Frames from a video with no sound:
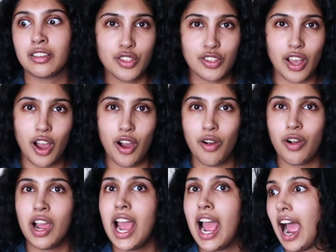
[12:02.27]

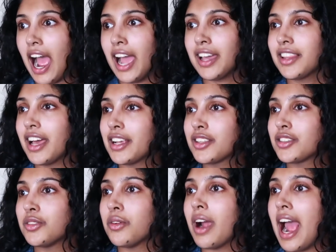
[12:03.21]
So I like
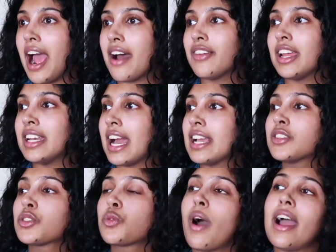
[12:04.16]
to have a
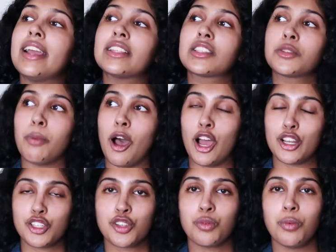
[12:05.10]
nice quiet
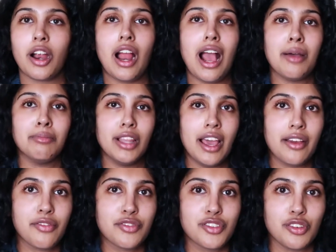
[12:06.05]
spot where I'm
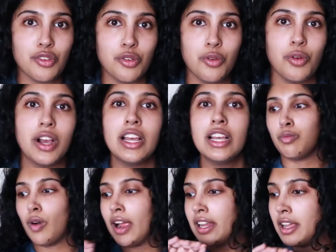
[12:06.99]
left to
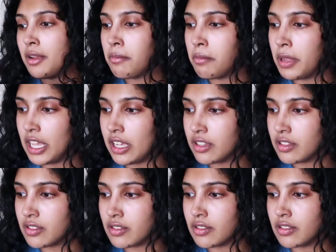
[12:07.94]
write in
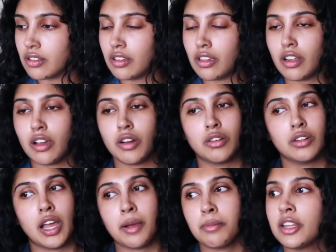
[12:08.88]
peace, you know,
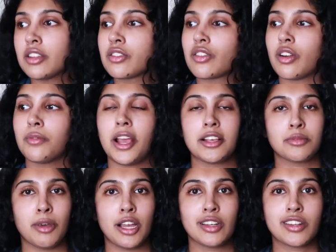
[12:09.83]
not be disturbed as
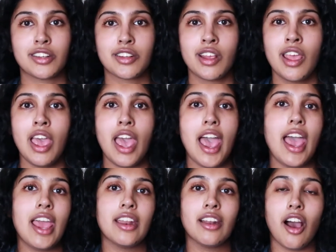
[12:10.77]
much,
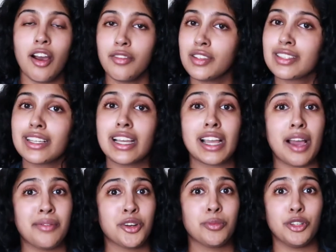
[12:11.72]
and obviously a
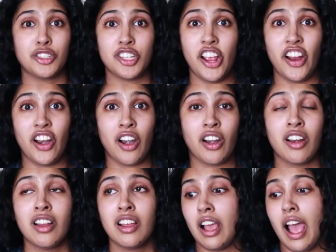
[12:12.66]
comfortable chair.
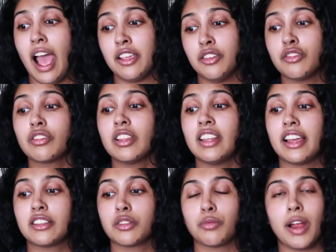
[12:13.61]
I usually
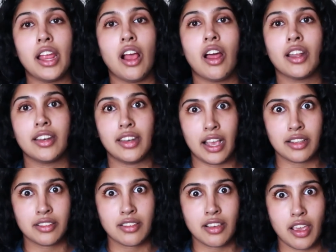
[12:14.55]
like to write on a
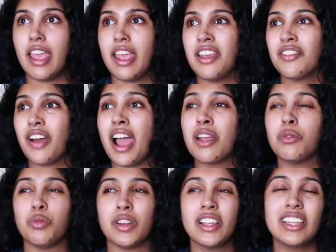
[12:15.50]
desk. If I
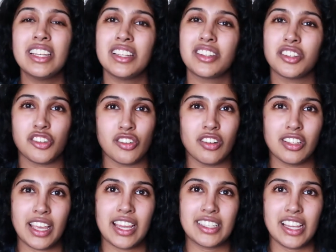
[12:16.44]
really need to journal
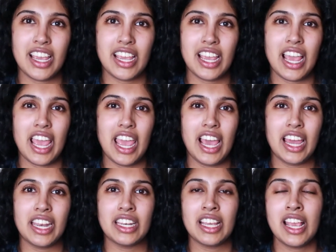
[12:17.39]
that day
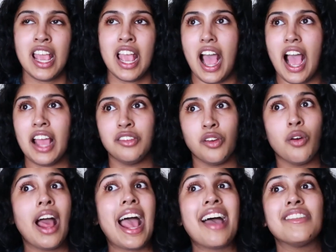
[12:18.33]
and I don't
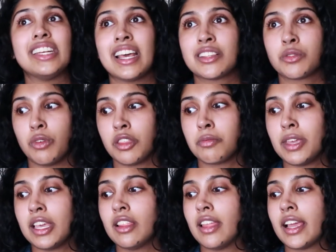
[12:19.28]
have a desk with
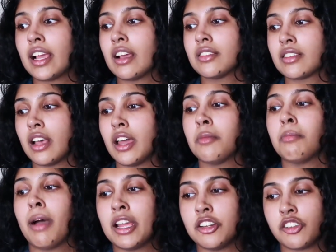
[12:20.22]
me, like I said,
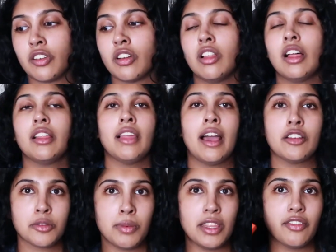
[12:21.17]
my journal
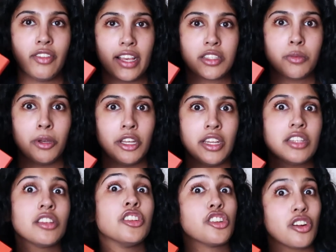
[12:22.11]
allows me the flexibility
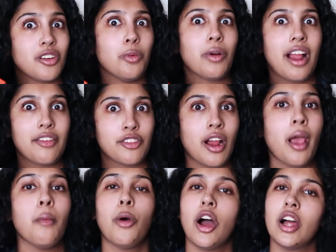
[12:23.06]
to journal wherever I
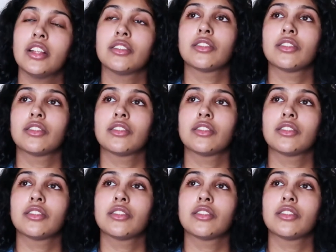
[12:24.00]
want.